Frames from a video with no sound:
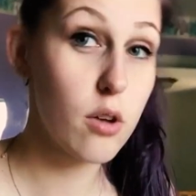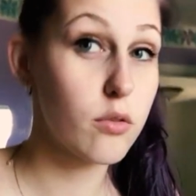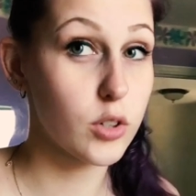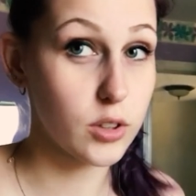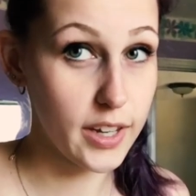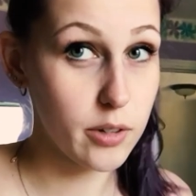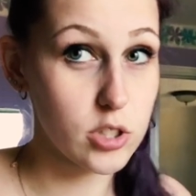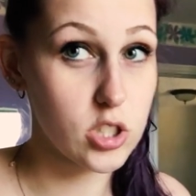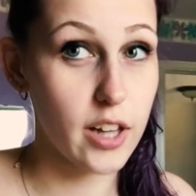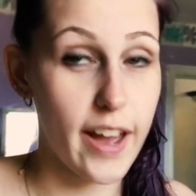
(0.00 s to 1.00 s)
for
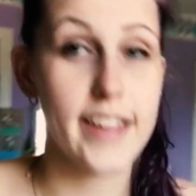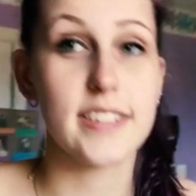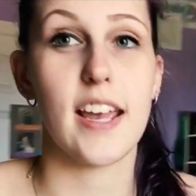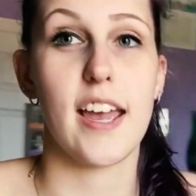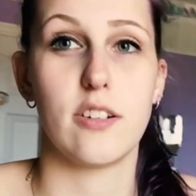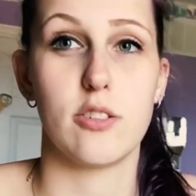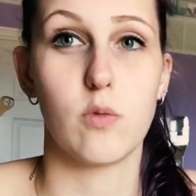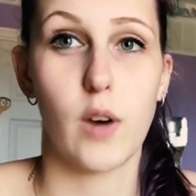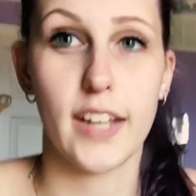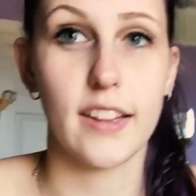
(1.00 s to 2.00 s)
language class and
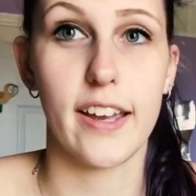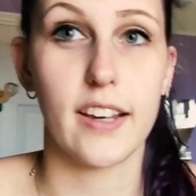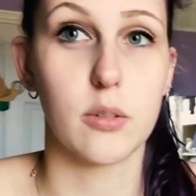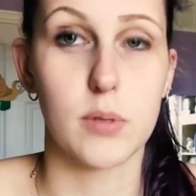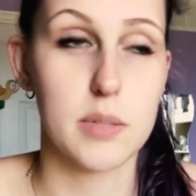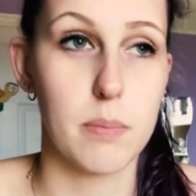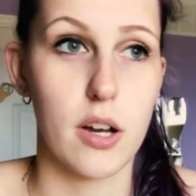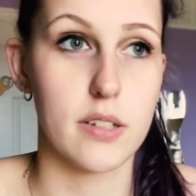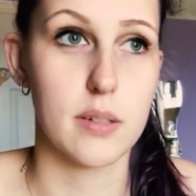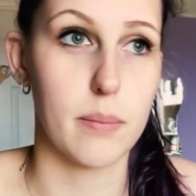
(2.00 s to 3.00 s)
write like a
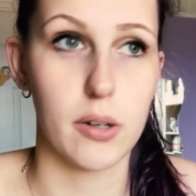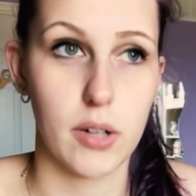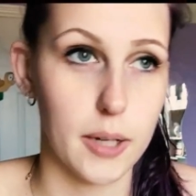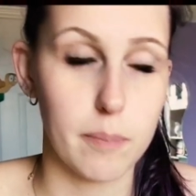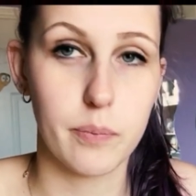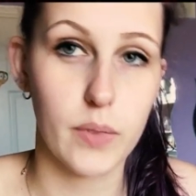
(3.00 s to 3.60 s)
response about it.